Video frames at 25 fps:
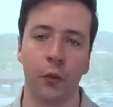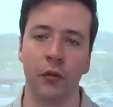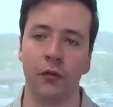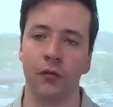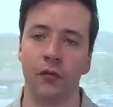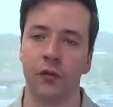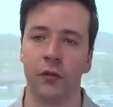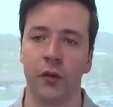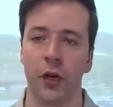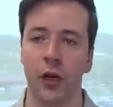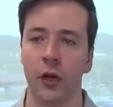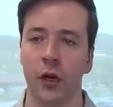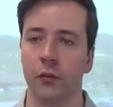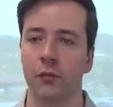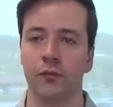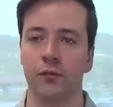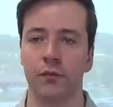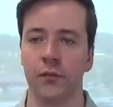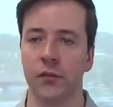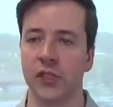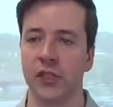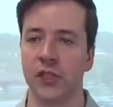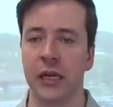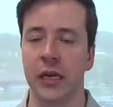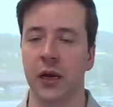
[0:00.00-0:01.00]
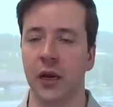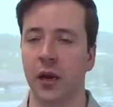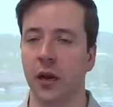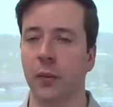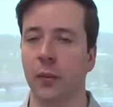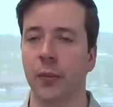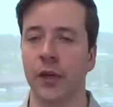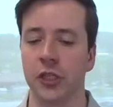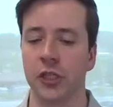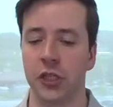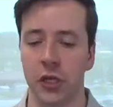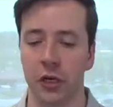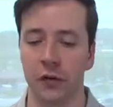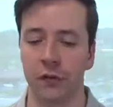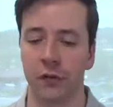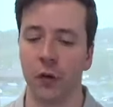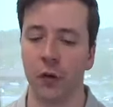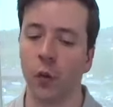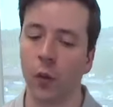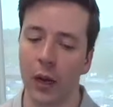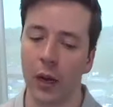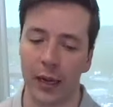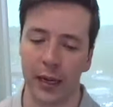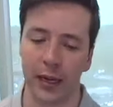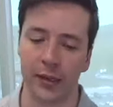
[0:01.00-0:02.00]
We've, seen it in a bunch of
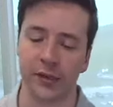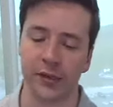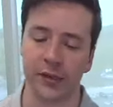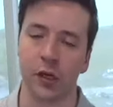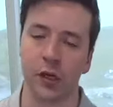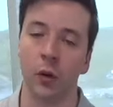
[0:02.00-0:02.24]
different ways.